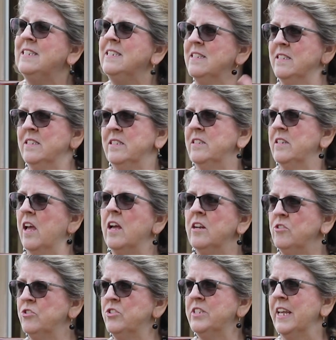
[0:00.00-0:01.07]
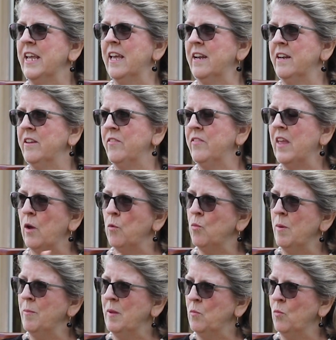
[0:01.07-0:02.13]
didn't understand that
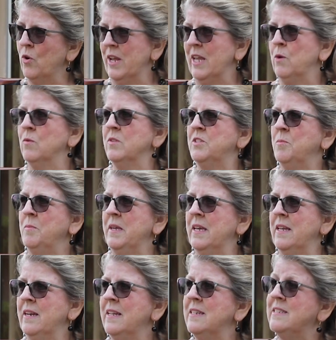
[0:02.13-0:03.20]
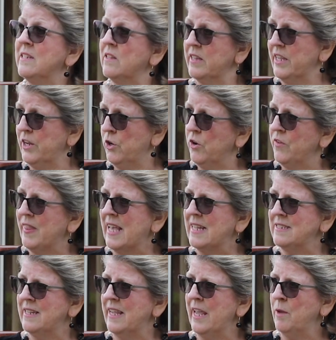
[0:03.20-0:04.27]
women were equal to men until he heard
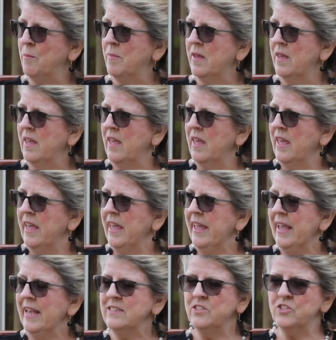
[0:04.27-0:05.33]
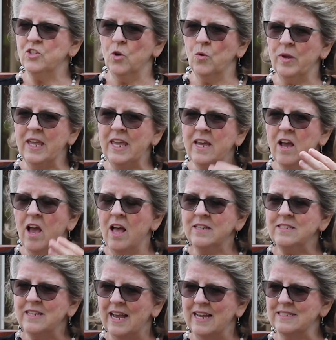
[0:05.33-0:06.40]
that tape. And so he
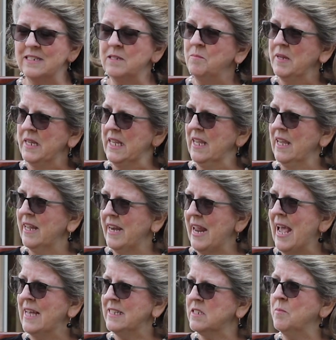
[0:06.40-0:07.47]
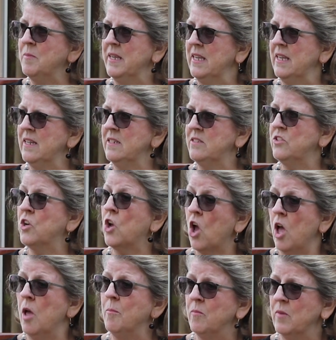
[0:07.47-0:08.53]
contacted me and asked me to
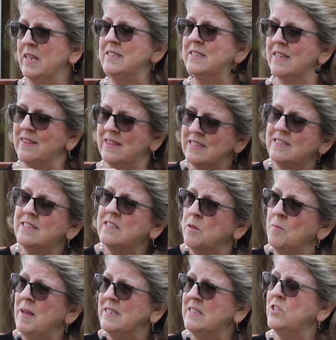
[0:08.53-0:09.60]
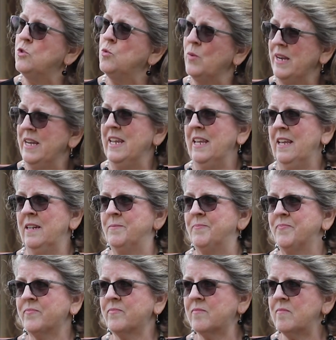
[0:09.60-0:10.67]
come. He said, this is a message we need.
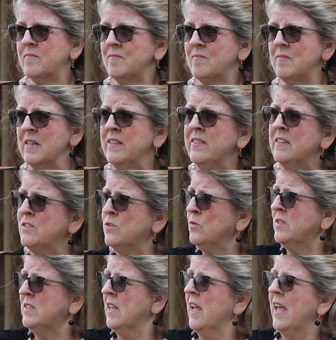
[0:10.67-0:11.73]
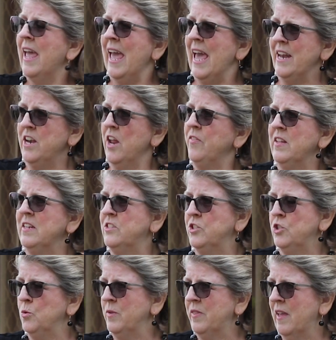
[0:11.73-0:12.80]
And this had nothing to
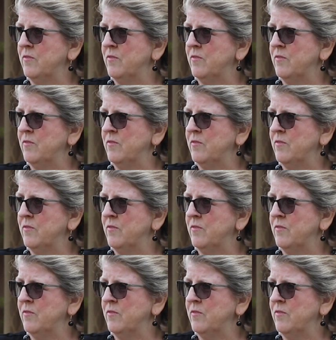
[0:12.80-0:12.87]
do with